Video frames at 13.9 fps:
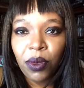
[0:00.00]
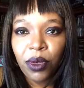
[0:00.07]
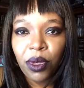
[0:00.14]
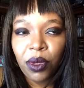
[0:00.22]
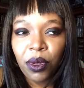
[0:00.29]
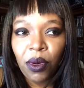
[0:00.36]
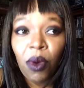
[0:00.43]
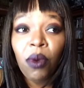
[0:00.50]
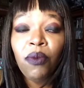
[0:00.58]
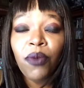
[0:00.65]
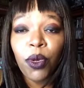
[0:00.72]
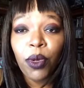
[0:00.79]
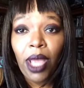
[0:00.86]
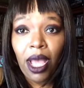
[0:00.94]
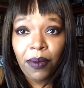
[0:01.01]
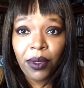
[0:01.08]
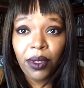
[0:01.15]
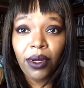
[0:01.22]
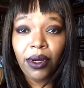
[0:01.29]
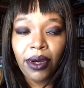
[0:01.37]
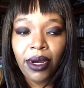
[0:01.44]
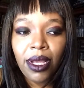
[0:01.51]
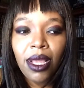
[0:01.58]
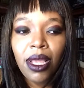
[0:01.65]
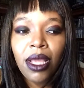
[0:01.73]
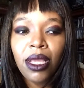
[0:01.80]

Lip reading: on your own vocabulary.